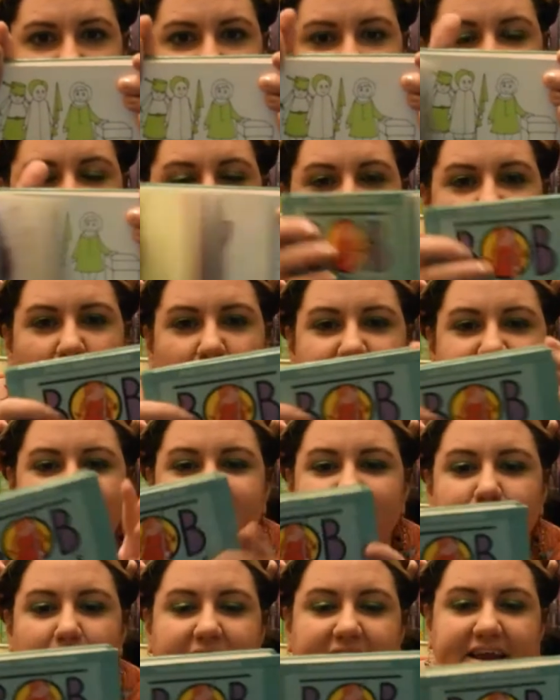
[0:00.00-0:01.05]
So this
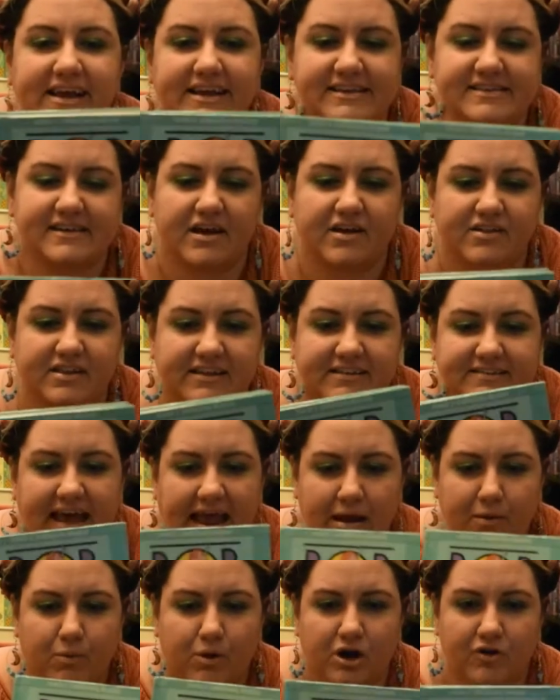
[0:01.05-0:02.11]
one is the
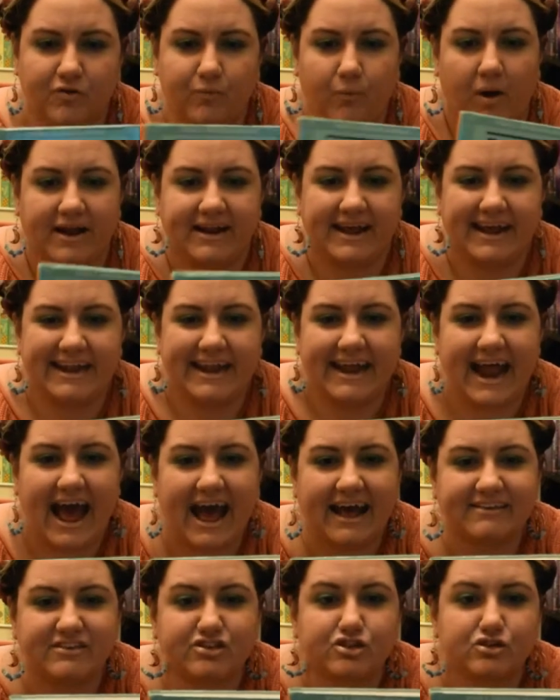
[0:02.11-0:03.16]
sight words one, and it
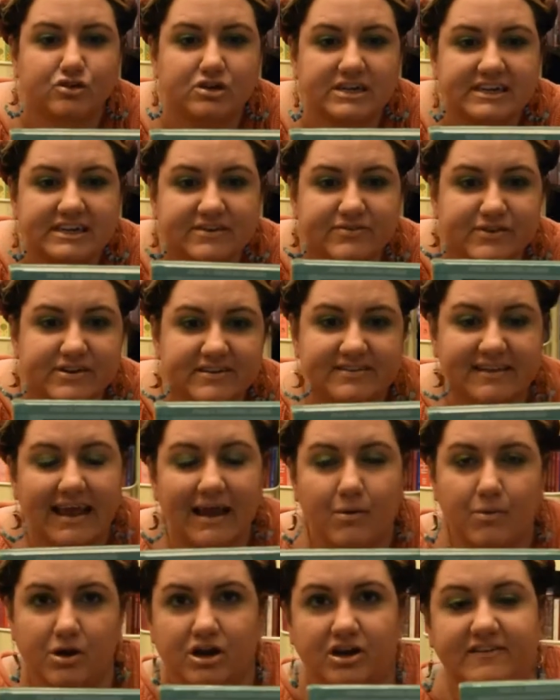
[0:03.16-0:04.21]
has 30 different sight
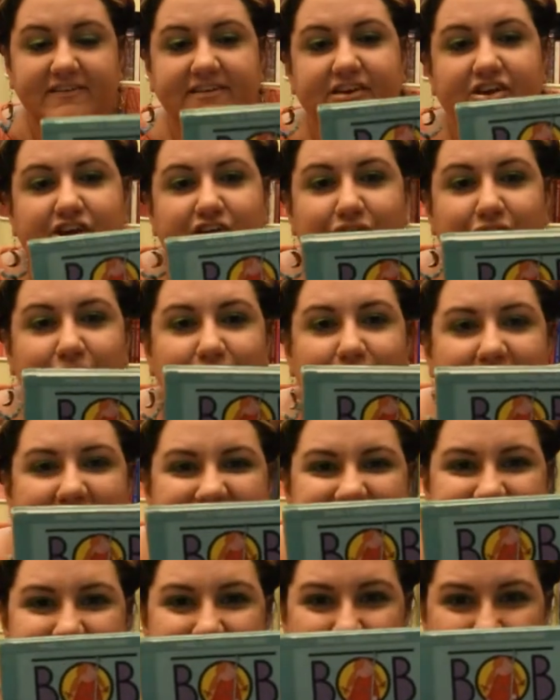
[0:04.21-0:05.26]
words to
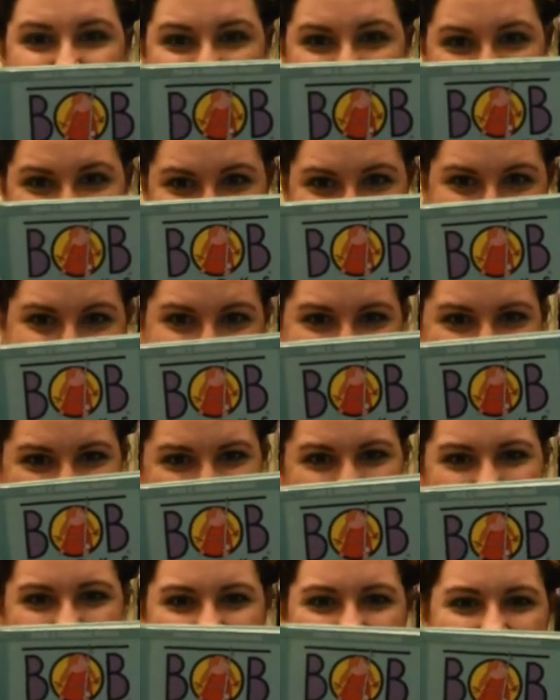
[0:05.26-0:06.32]
learn.
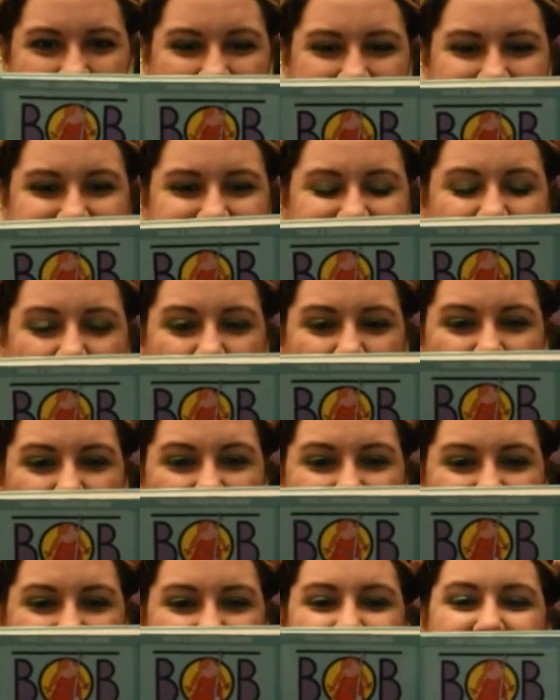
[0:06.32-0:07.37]
And so
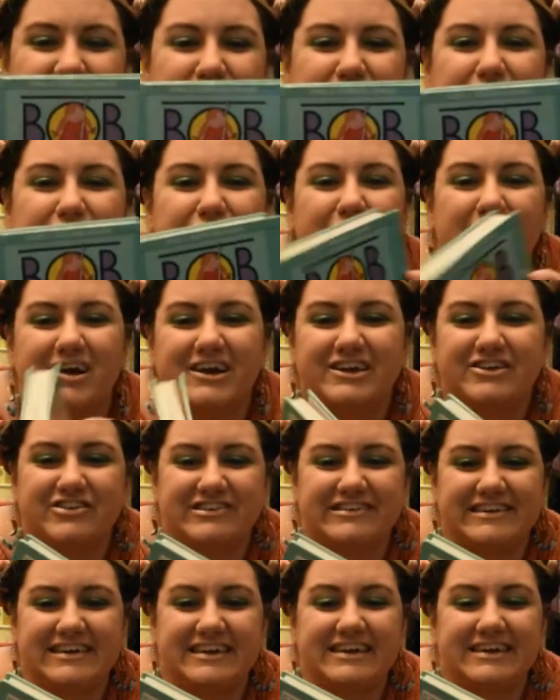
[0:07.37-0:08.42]
if you are
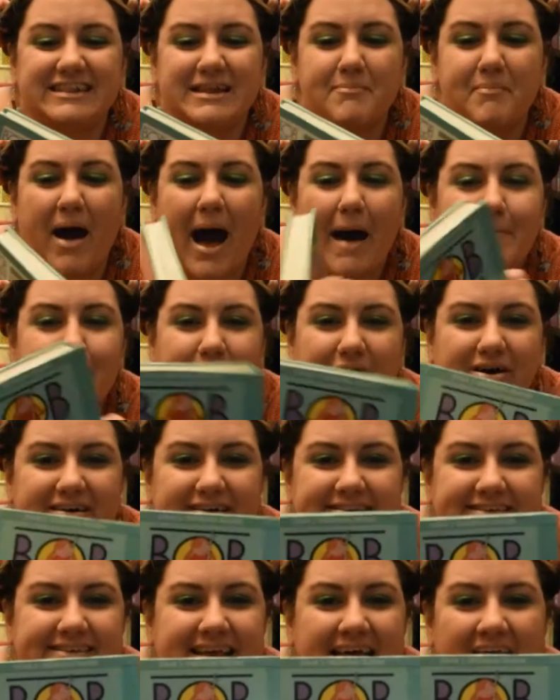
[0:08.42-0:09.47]
interested in the Bob
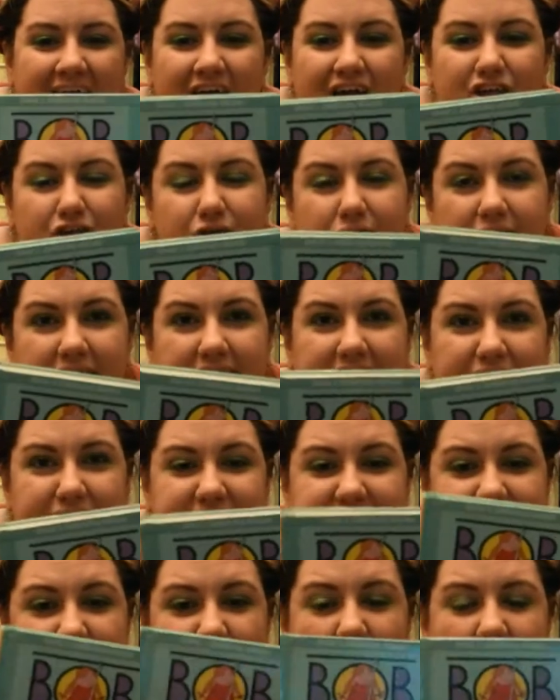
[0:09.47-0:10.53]
books, you can give us
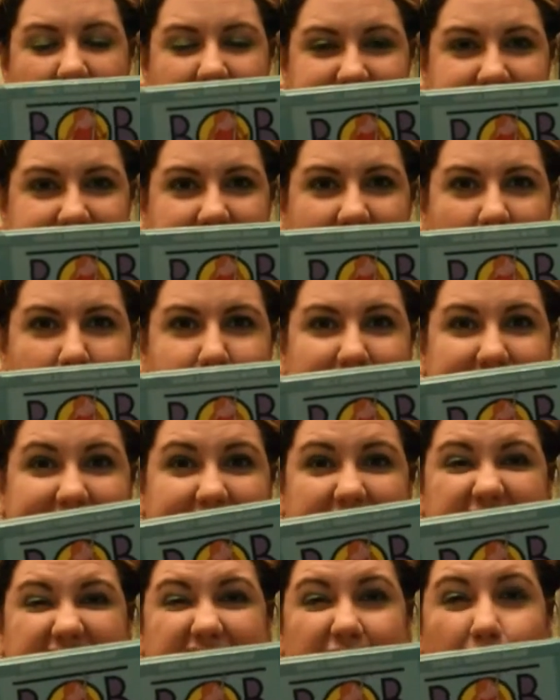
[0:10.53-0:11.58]
a call at the library and
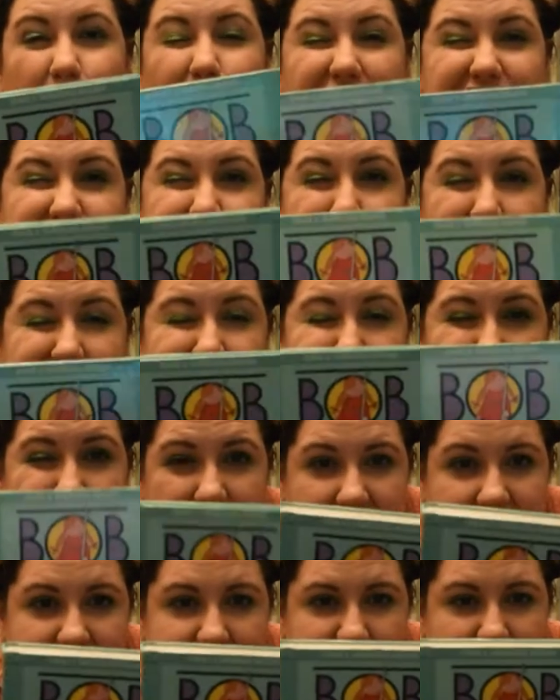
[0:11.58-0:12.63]
let us know which one you're
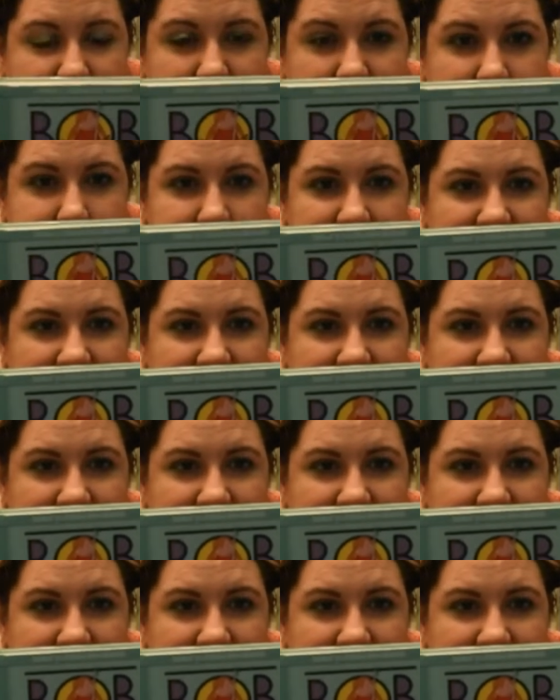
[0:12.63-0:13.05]
looking for.